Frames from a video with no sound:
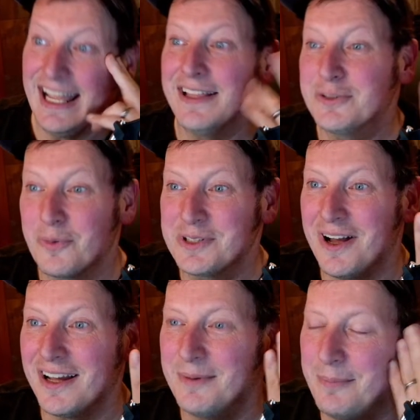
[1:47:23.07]
that's what we're
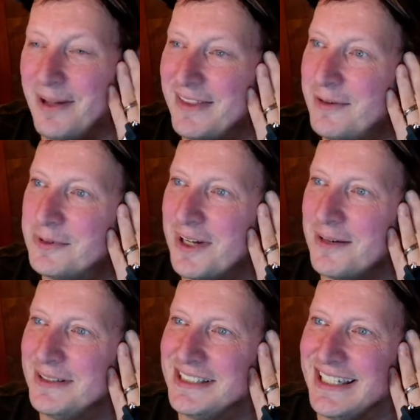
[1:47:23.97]
talking about, Bethany. We're
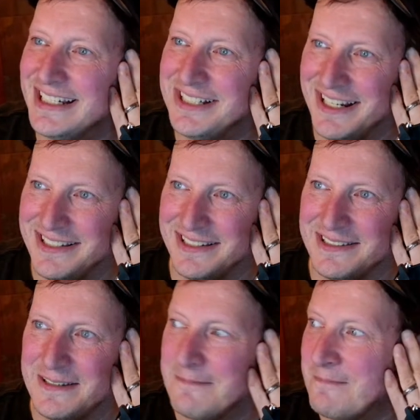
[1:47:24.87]
talking about the Sega
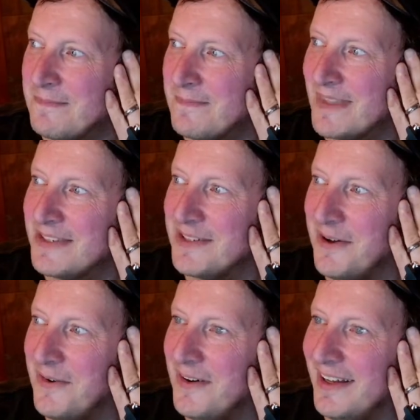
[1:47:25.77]
Genesis.
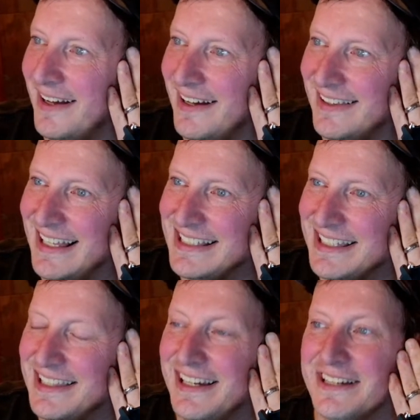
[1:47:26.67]
So
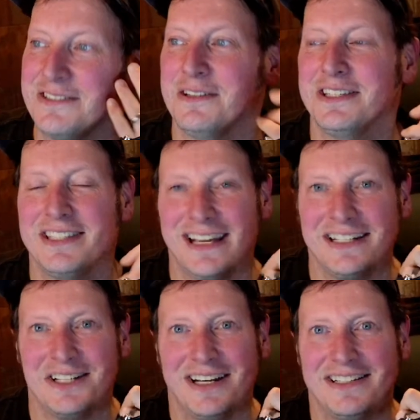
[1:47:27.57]
that's the thing. So the
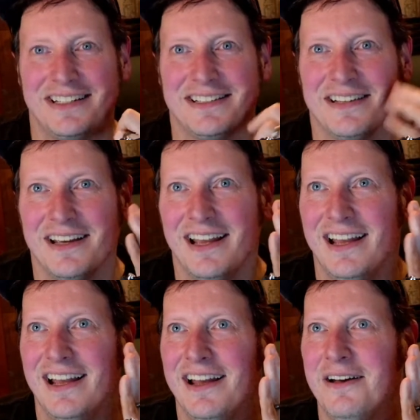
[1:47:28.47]
Sega Genesis,
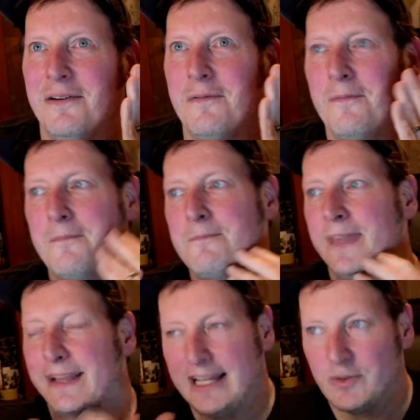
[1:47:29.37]

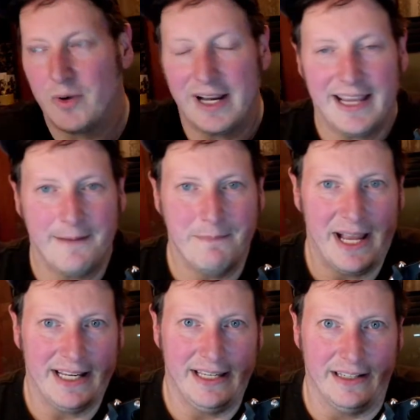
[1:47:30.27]
like that's where I came
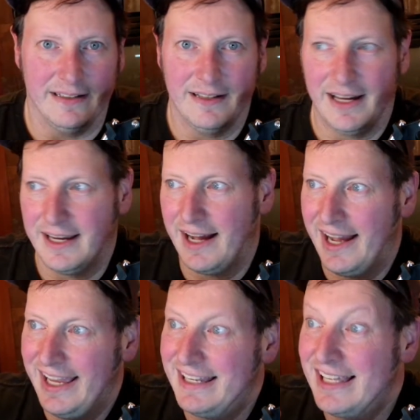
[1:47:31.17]
back in. Like
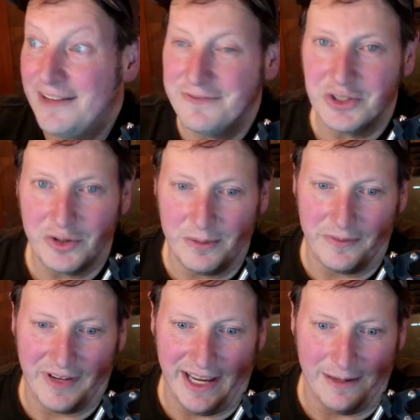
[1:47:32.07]
I had left the stream
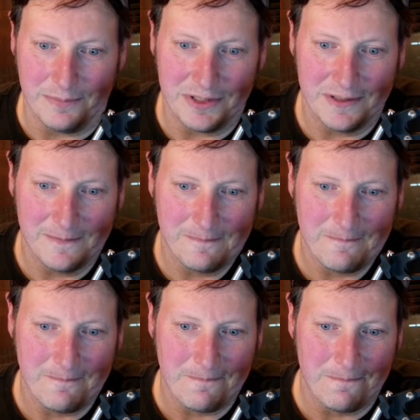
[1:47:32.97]
of games.
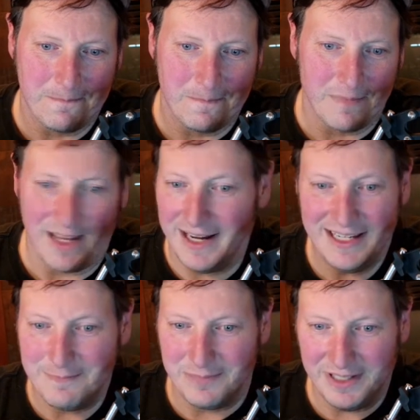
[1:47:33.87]
I
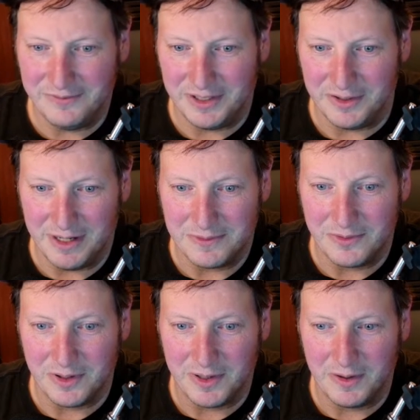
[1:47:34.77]
didn't play video games
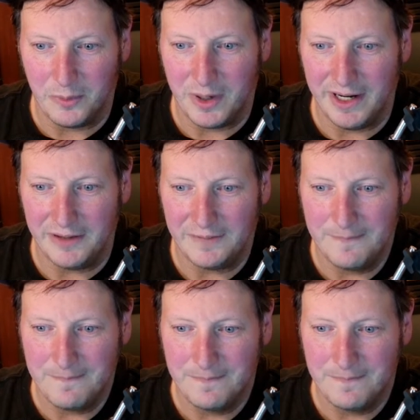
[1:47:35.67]
for a while